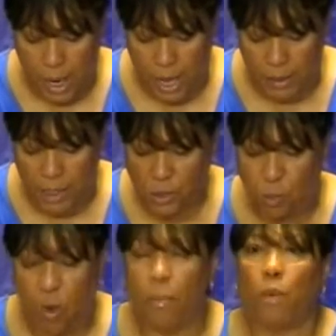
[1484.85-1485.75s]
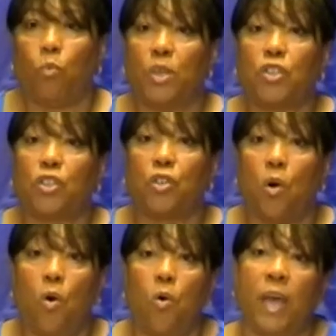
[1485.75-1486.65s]
And this woman was
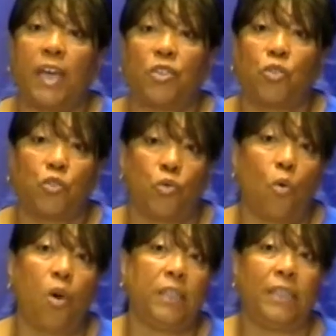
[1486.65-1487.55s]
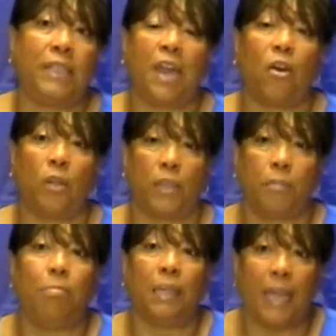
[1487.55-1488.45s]
so extraordinarily
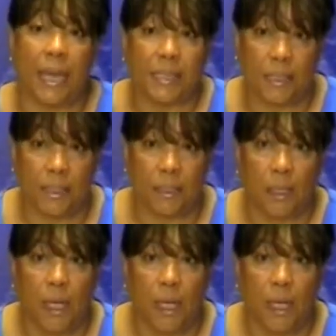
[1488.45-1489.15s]
blessed.